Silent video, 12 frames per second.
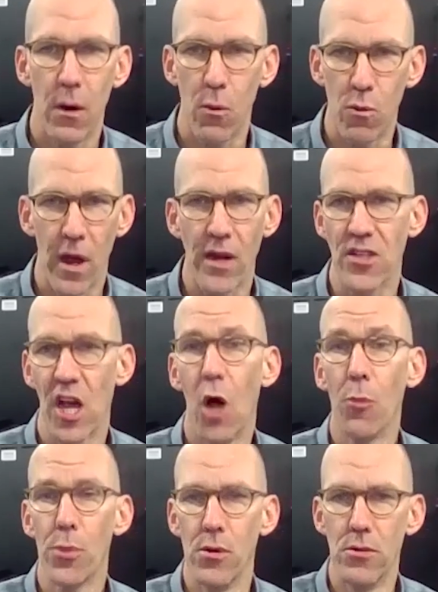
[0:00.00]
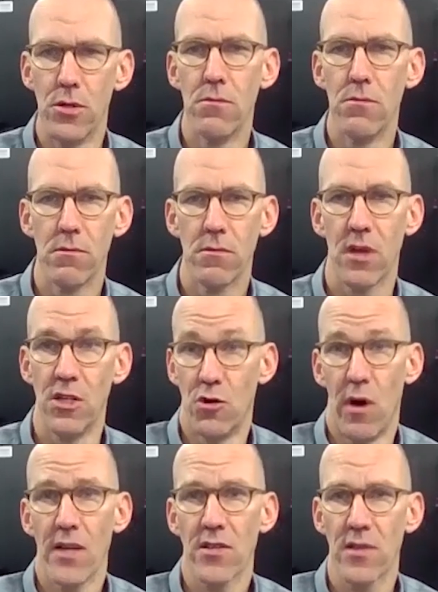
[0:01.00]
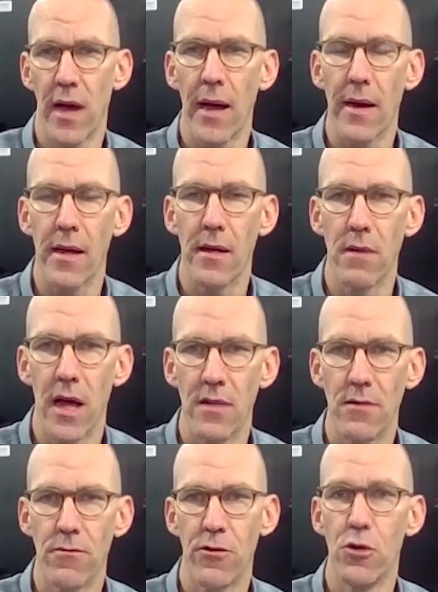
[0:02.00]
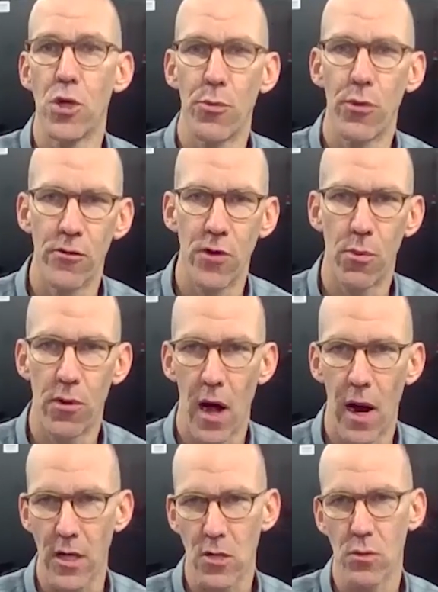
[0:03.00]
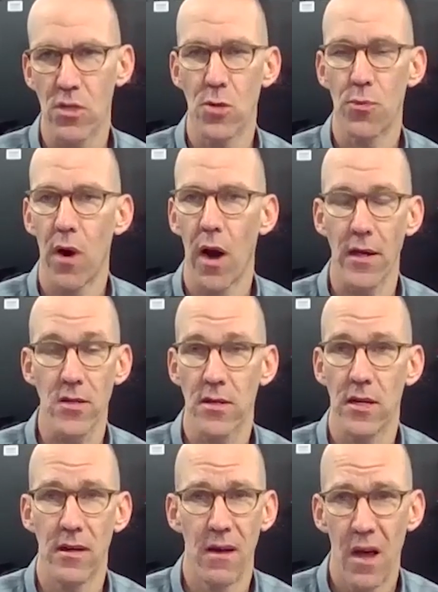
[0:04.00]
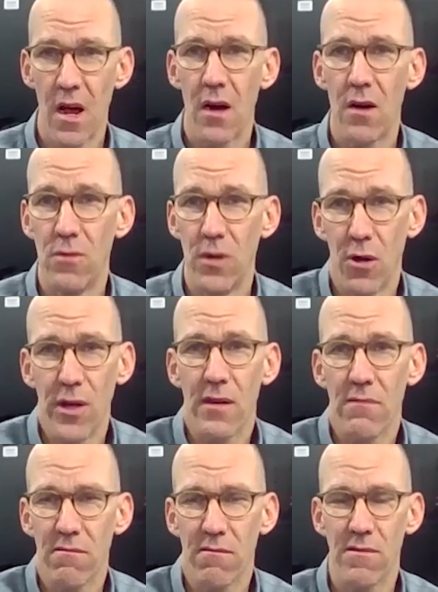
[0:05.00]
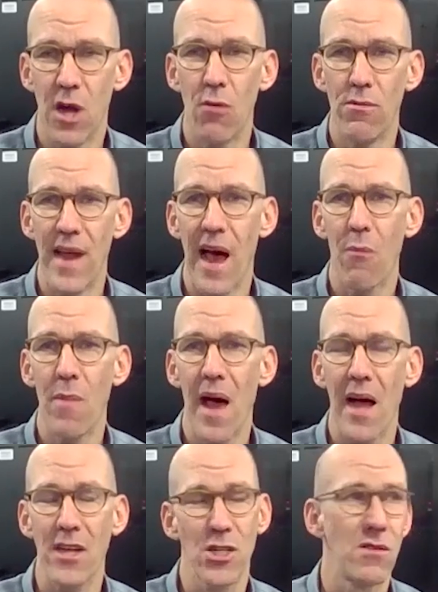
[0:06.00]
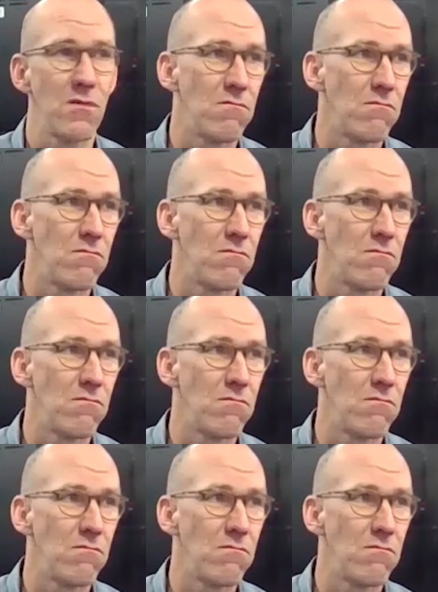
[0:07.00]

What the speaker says: Let us help you address that and future-proof your products with these products that really, now match